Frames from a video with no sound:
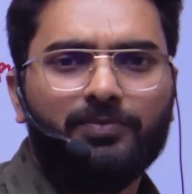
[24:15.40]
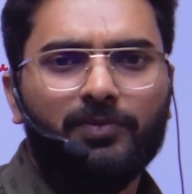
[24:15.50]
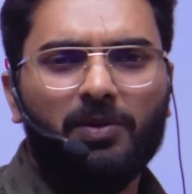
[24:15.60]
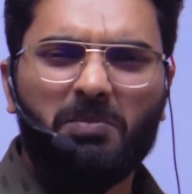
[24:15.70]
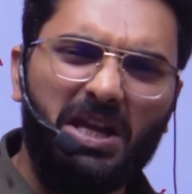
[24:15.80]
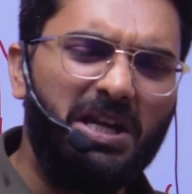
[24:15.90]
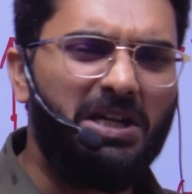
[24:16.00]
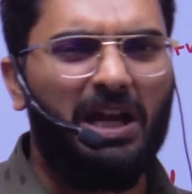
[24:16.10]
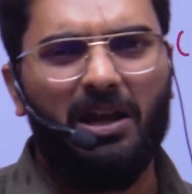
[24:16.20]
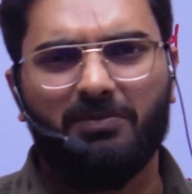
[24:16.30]

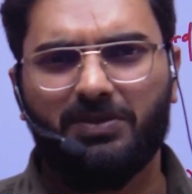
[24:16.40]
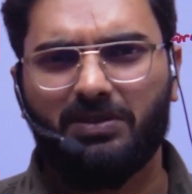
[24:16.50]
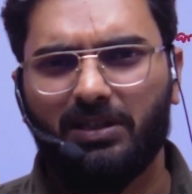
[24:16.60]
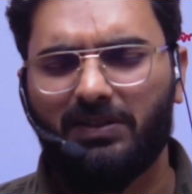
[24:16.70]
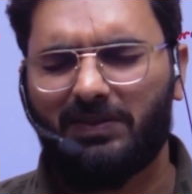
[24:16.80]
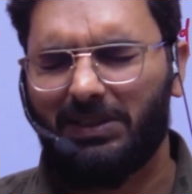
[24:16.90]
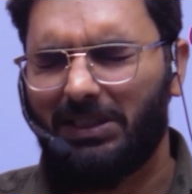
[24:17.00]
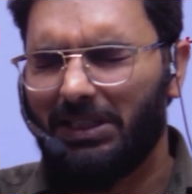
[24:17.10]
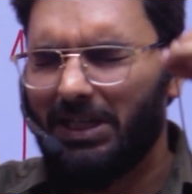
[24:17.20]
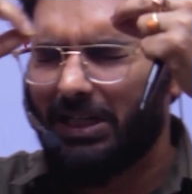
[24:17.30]
it's
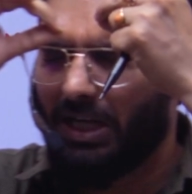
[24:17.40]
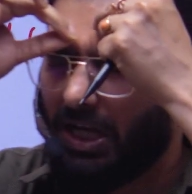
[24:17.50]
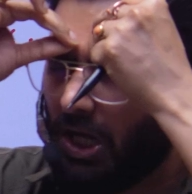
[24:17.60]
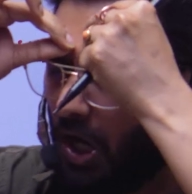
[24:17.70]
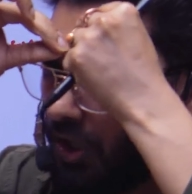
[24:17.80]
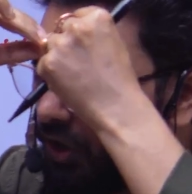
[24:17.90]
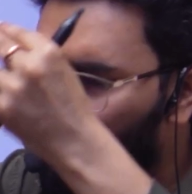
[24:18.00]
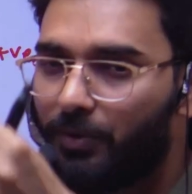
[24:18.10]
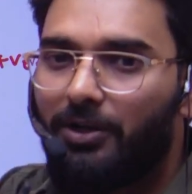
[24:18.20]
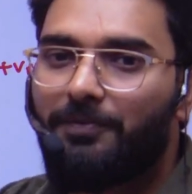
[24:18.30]
create a lot
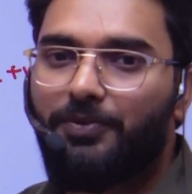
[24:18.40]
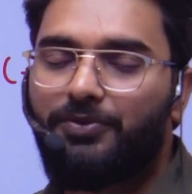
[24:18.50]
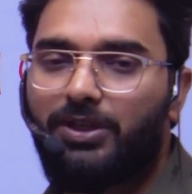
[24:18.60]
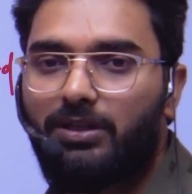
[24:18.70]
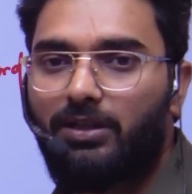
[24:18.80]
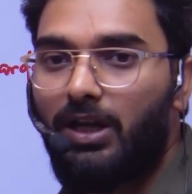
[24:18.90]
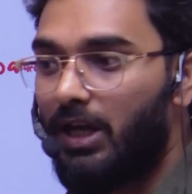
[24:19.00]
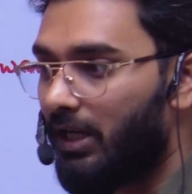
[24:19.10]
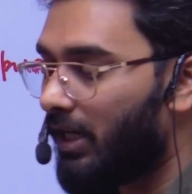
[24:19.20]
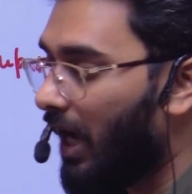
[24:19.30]
of confusion
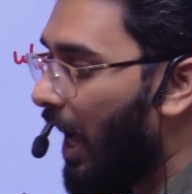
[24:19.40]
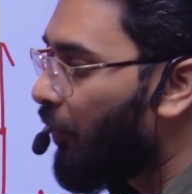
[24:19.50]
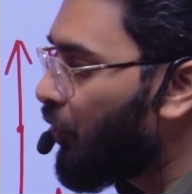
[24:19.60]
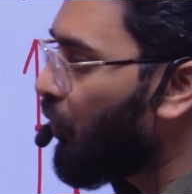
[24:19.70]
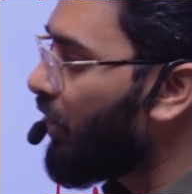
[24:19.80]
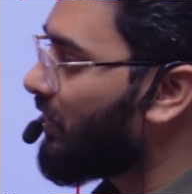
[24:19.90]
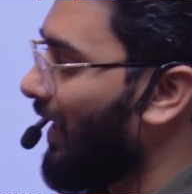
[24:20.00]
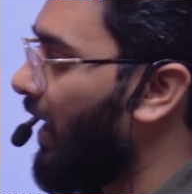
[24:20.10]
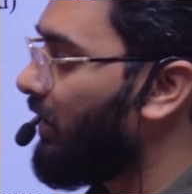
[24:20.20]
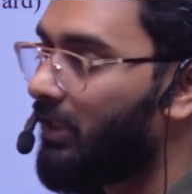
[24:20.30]
that how to
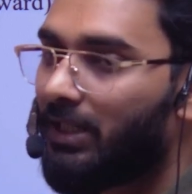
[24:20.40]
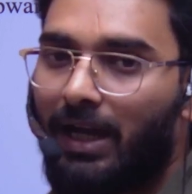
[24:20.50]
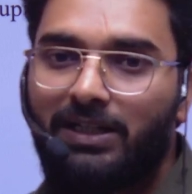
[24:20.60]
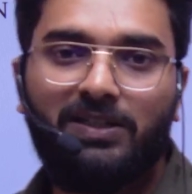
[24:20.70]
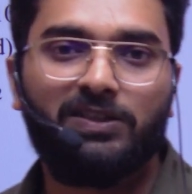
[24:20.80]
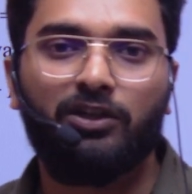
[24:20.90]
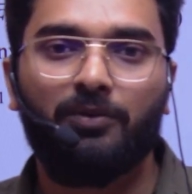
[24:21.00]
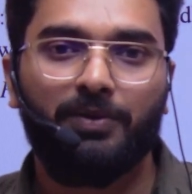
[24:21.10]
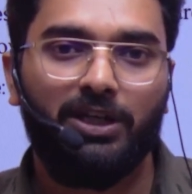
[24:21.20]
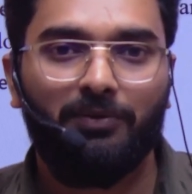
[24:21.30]
decide the direction of
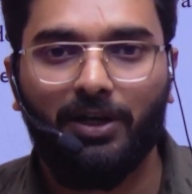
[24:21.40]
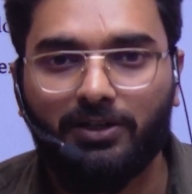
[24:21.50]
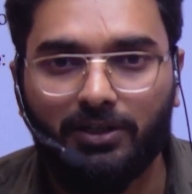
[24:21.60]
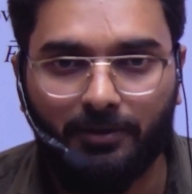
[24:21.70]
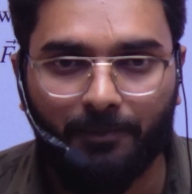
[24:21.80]
any vector,